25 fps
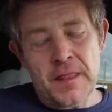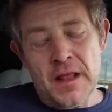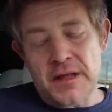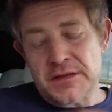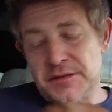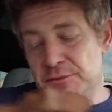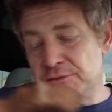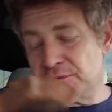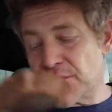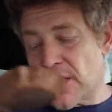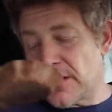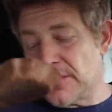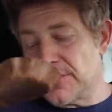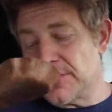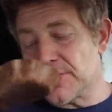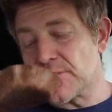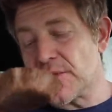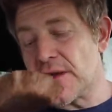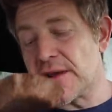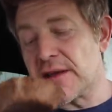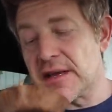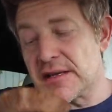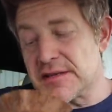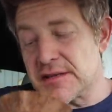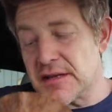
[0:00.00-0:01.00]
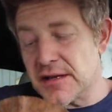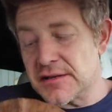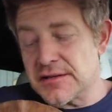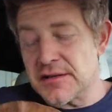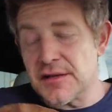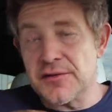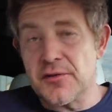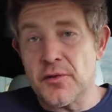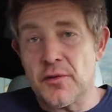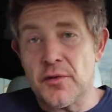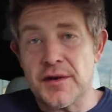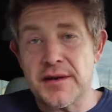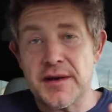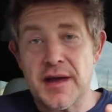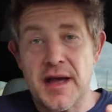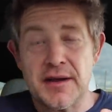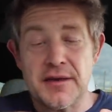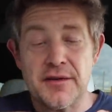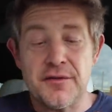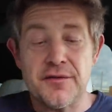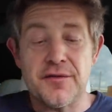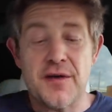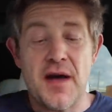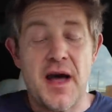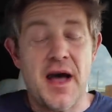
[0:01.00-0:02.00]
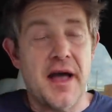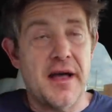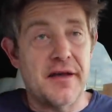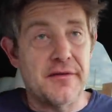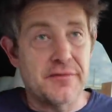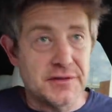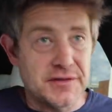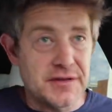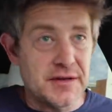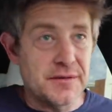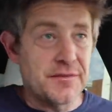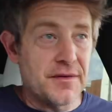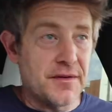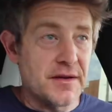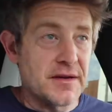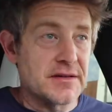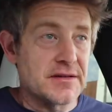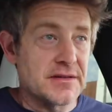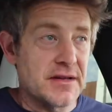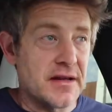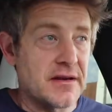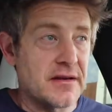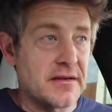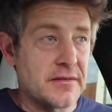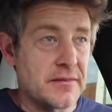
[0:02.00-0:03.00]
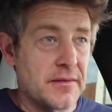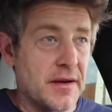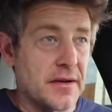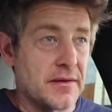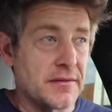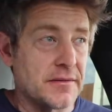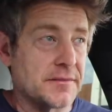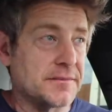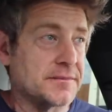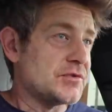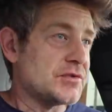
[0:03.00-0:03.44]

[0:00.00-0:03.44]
So I'm trying to lose weight. Guys, I got down to 195, which I'm very excited about.